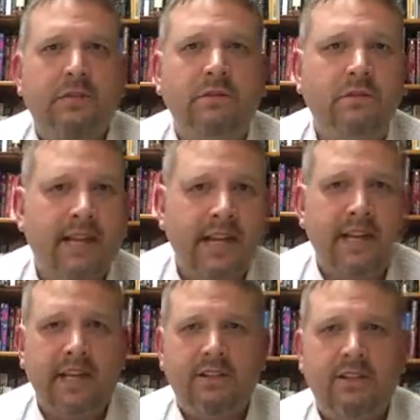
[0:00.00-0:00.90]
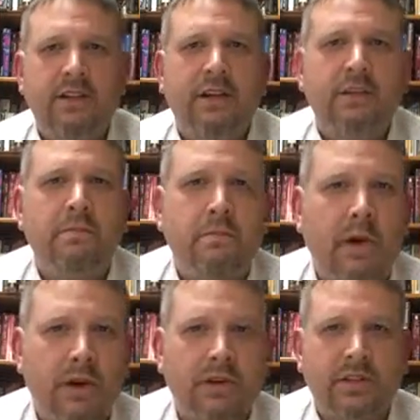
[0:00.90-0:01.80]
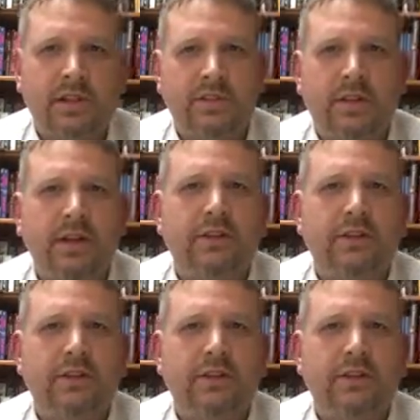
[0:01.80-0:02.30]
Leninist, Marxist,